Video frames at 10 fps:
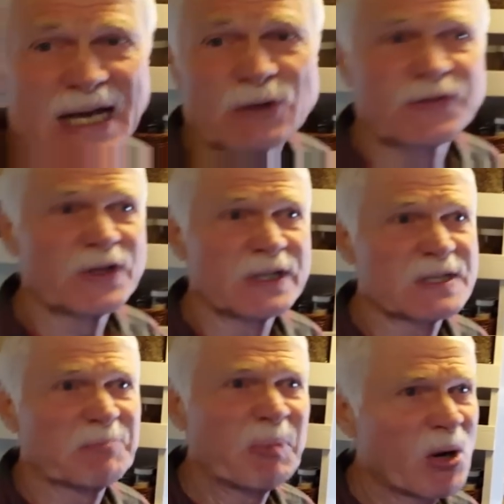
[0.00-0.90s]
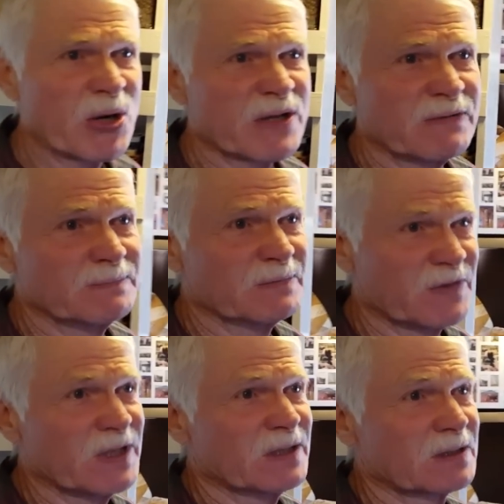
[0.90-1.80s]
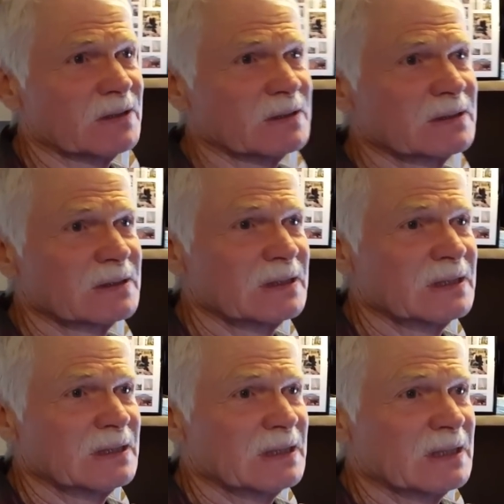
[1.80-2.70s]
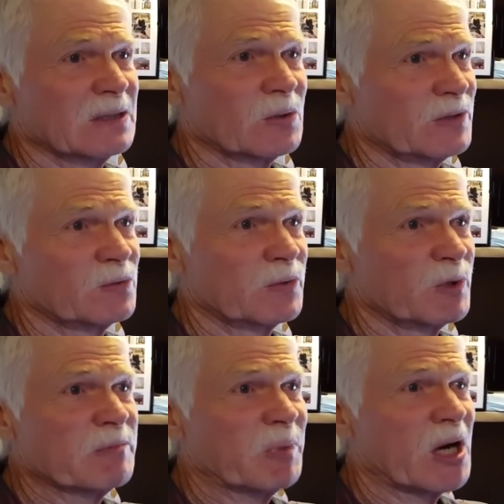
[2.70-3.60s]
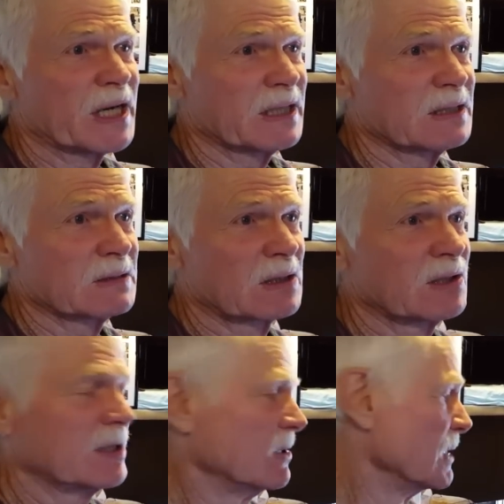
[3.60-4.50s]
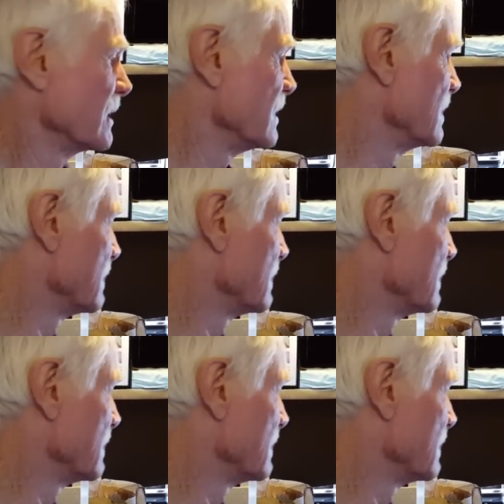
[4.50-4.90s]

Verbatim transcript: outfitted as a party vehicle mm -hmm. when when we bought it. Clearly,